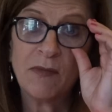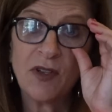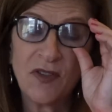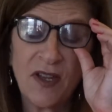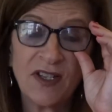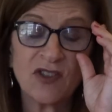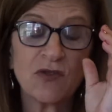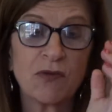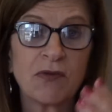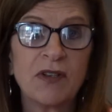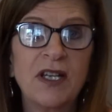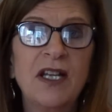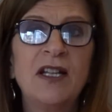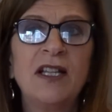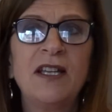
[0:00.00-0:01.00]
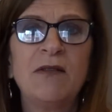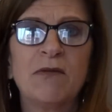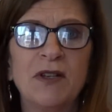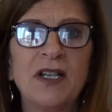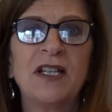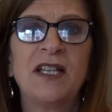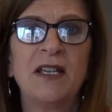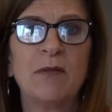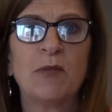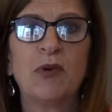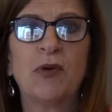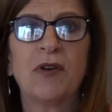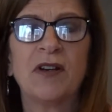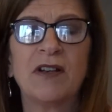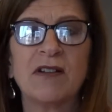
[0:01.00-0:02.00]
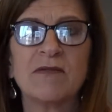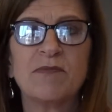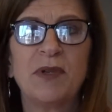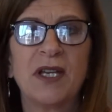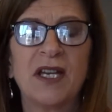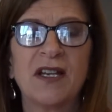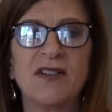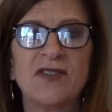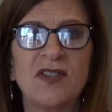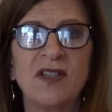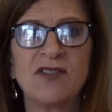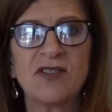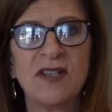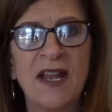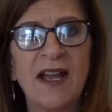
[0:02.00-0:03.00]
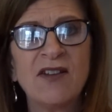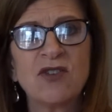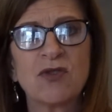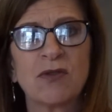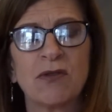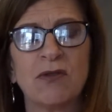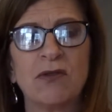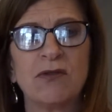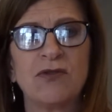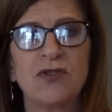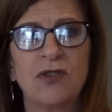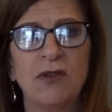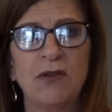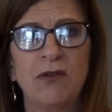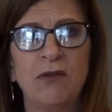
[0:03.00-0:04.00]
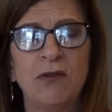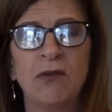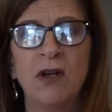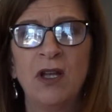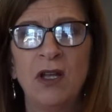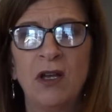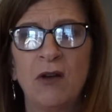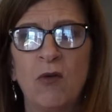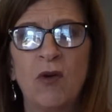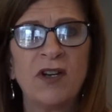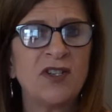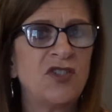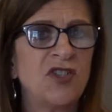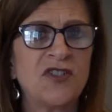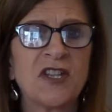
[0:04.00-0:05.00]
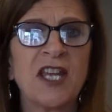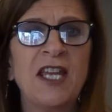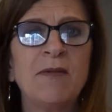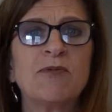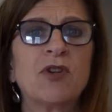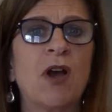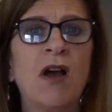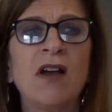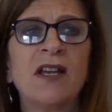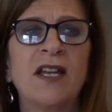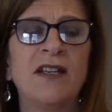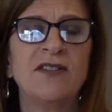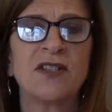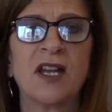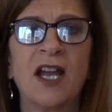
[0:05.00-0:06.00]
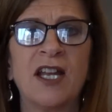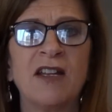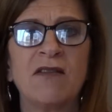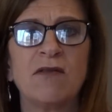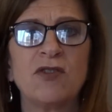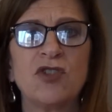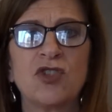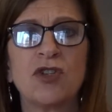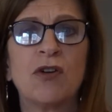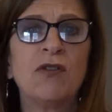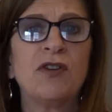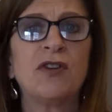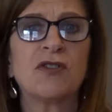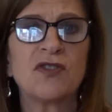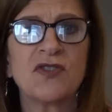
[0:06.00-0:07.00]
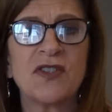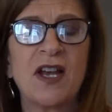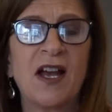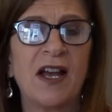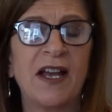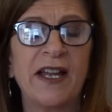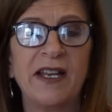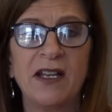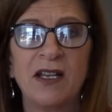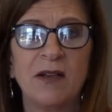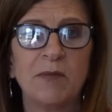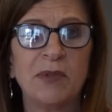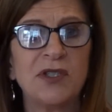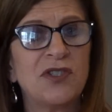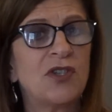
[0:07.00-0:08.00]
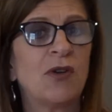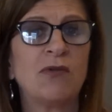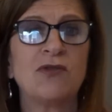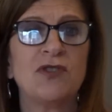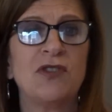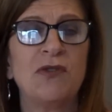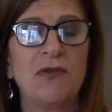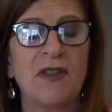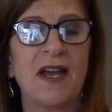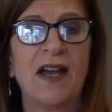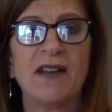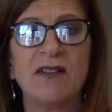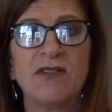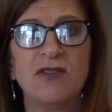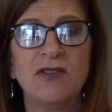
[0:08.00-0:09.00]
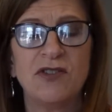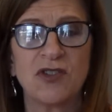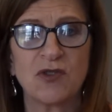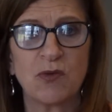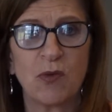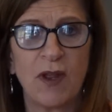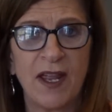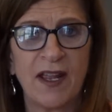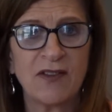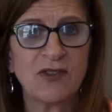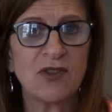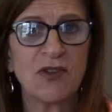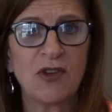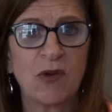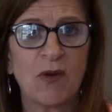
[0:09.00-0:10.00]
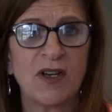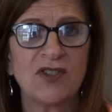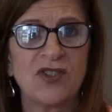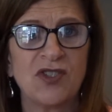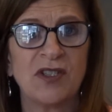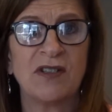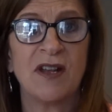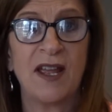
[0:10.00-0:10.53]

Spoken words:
That's really, really important, because it's natural to want to just keep talking to kind of show your side, but don't do that. Just answer the question